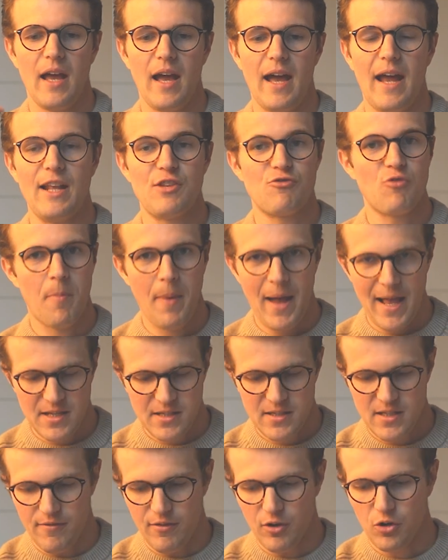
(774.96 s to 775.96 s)
and it's
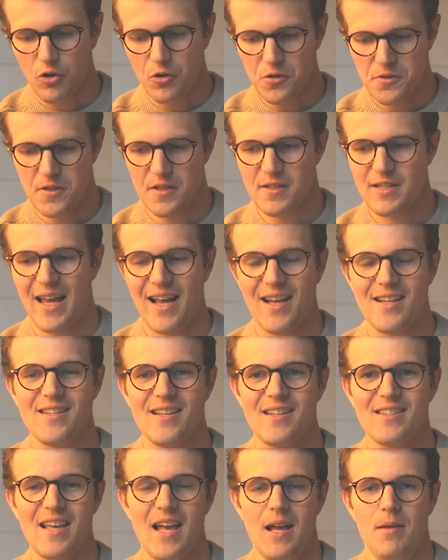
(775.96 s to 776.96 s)
repetitive across the tax
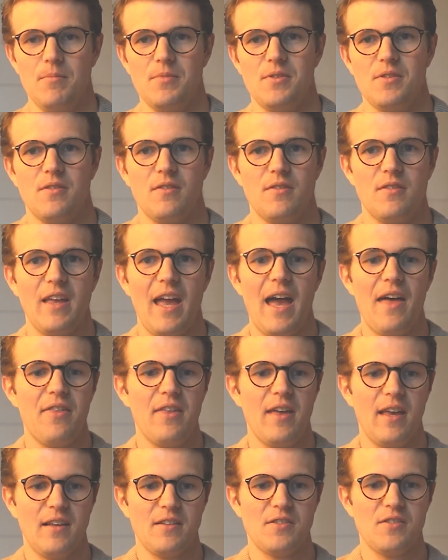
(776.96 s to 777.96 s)
exams. The
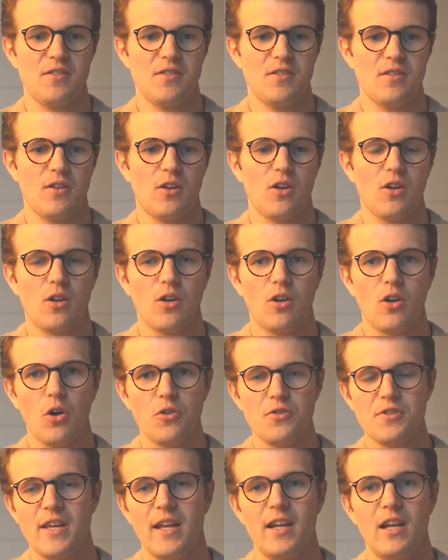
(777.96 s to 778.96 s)
ethics
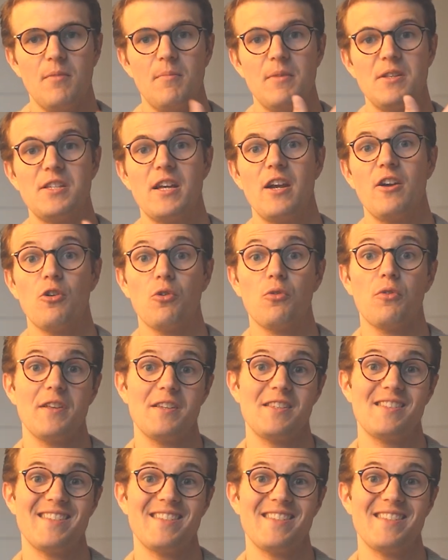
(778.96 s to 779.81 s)
content and material that's